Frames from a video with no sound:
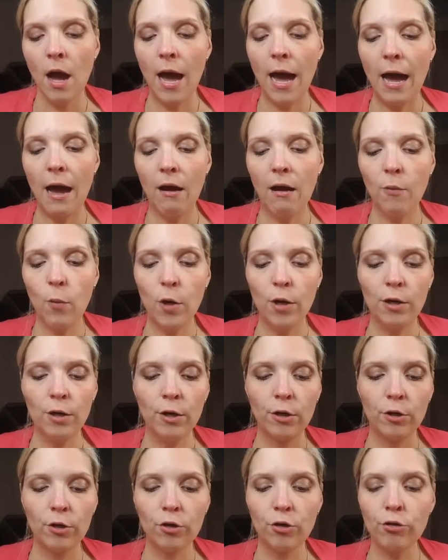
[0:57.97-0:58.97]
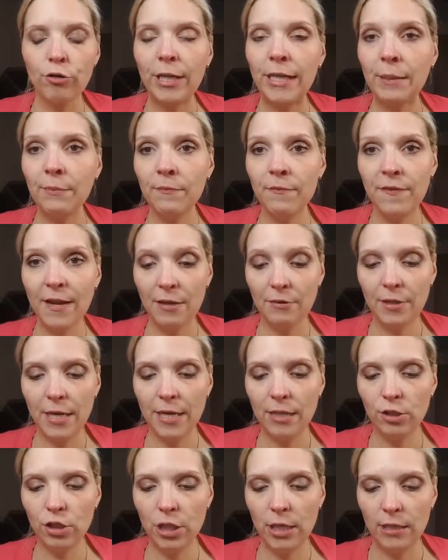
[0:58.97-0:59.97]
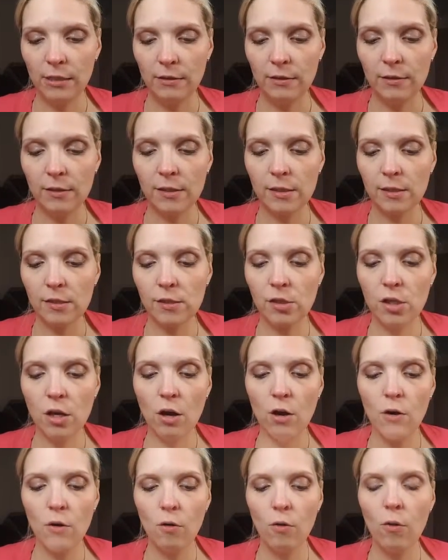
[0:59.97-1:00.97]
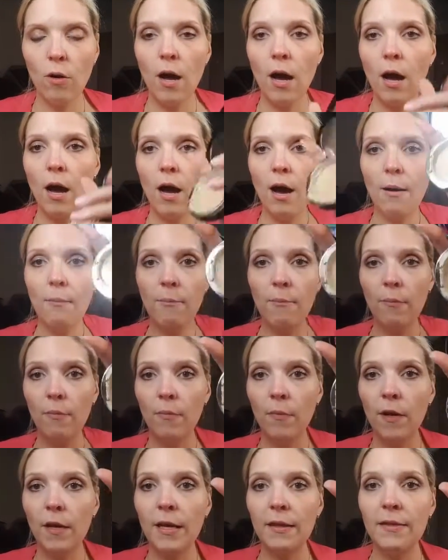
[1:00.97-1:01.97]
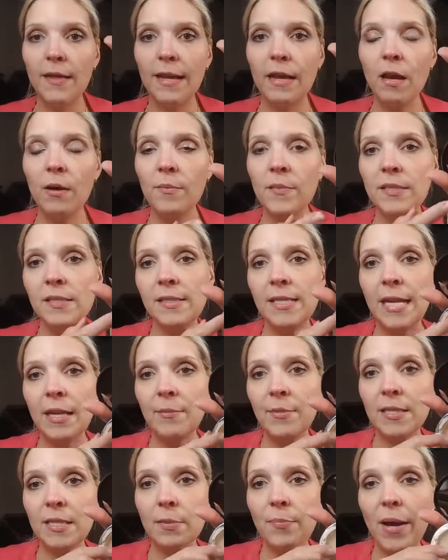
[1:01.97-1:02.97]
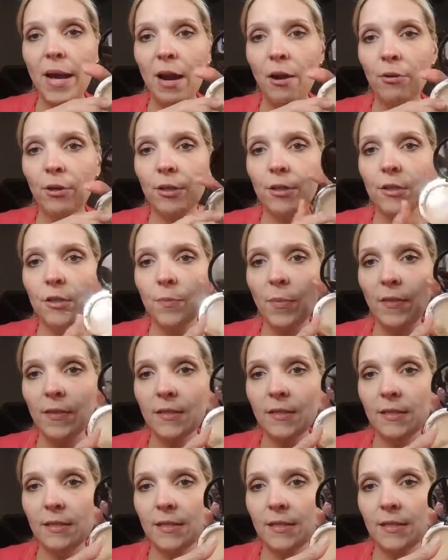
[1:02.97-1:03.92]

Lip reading: our cream foundations. So they come the same as the powders, but this